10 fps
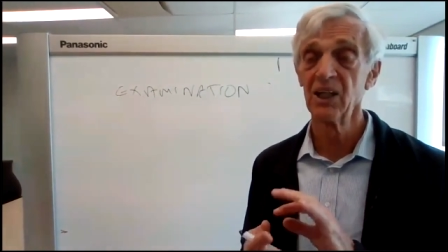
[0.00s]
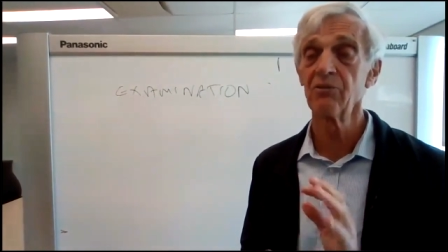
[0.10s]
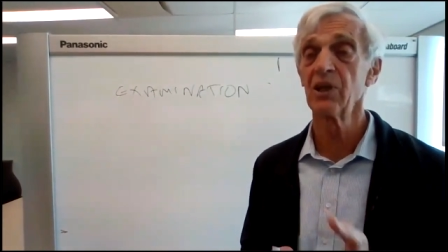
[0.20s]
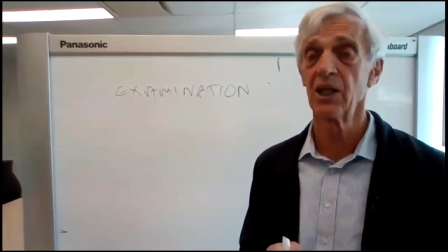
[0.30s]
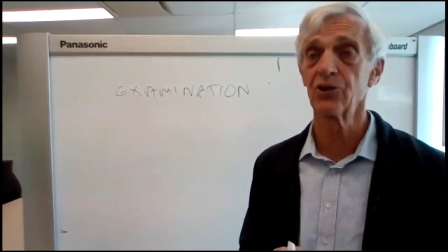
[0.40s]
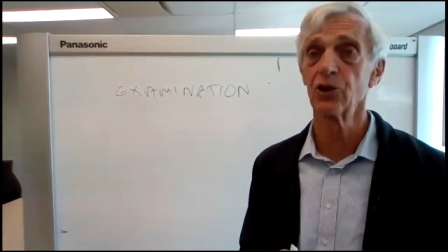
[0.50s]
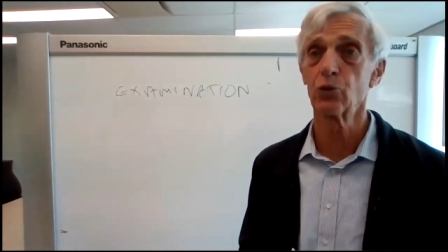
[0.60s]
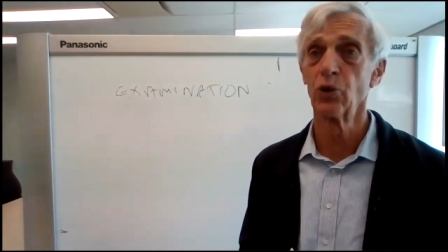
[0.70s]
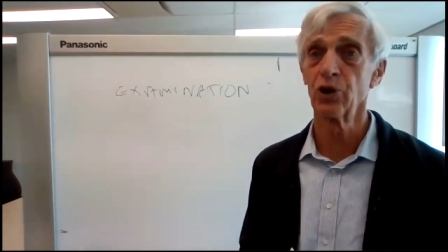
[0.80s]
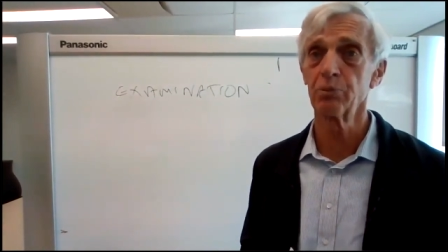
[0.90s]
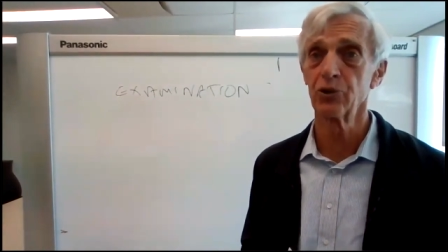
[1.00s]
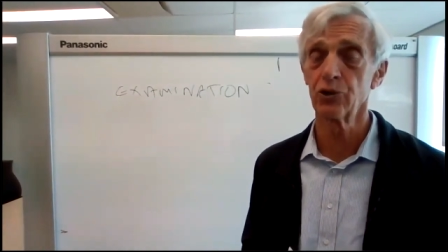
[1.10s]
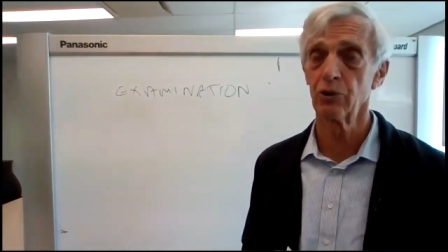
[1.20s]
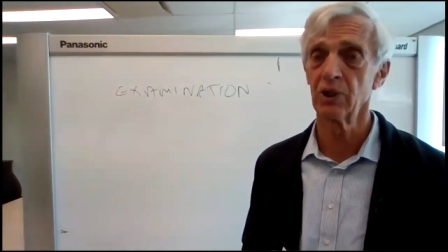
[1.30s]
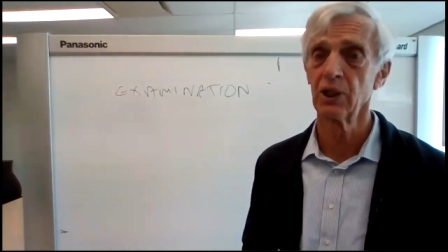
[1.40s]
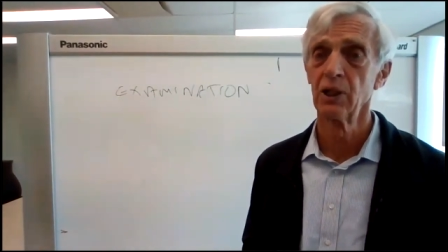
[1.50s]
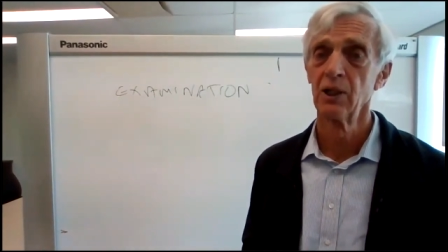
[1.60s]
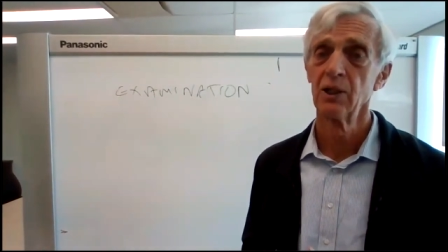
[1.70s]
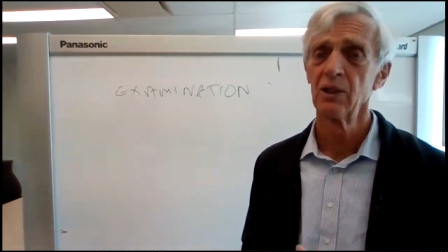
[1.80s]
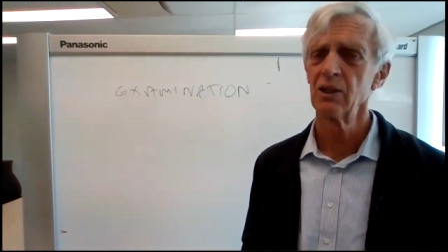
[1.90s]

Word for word: But nevertheless, it's worth pursuing.